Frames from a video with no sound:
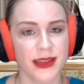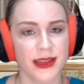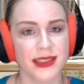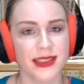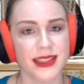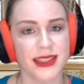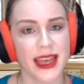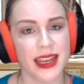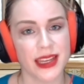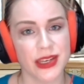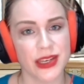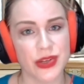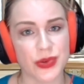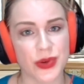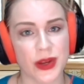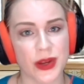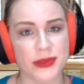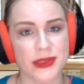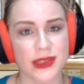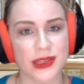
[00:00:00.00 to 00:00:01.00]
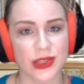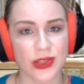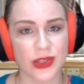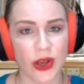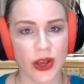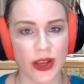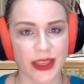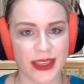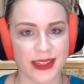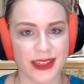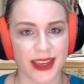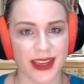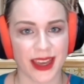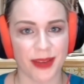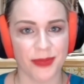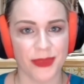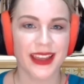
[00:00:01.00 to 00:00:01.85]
that interrupts the talking time.